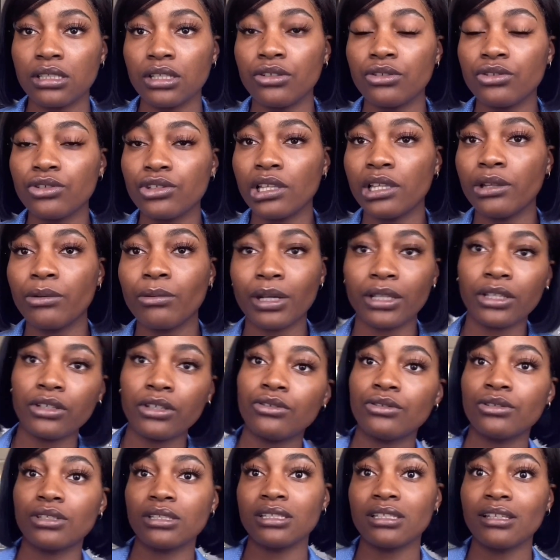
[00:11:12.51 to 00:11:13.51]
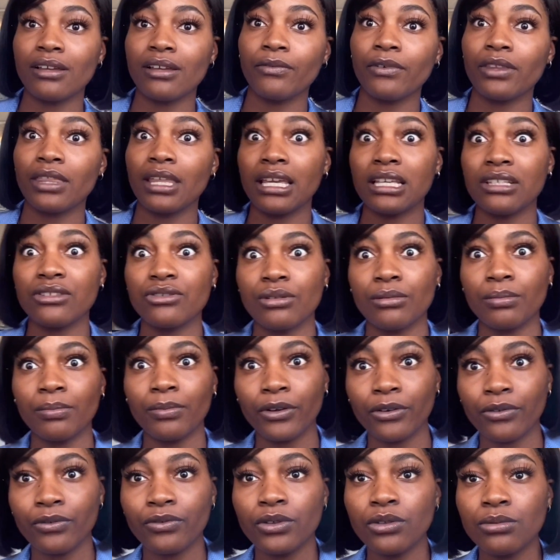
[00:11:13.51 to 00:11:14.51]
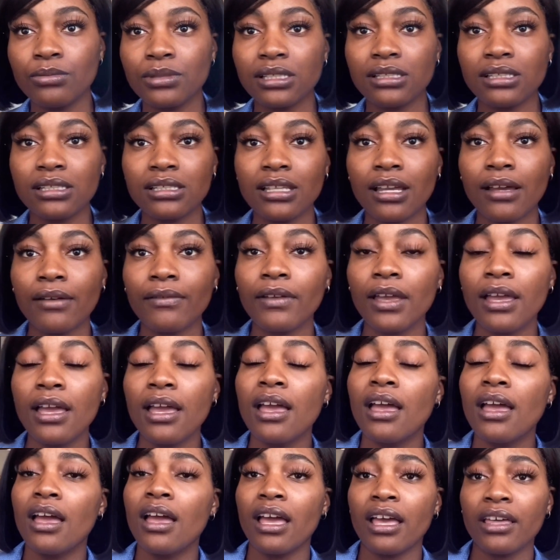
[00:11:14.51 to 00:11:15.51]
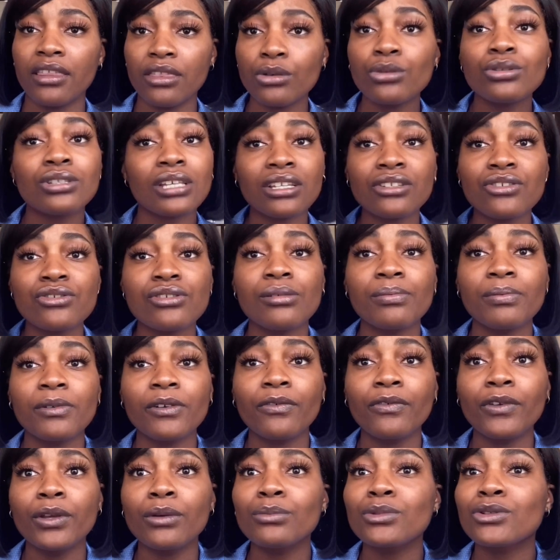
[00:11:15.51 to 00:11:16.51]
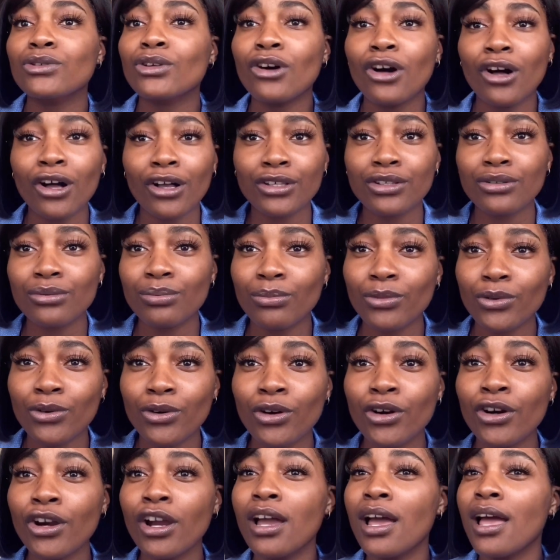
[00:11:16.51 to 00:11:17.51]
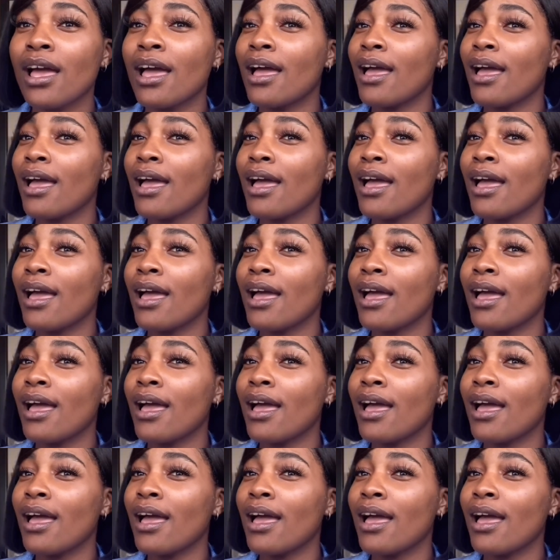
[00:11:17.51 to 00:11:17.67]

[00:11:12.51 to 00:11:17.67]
They usually want to use the stuff with the extra perfumes and stuff, and those extra perfumes cost more,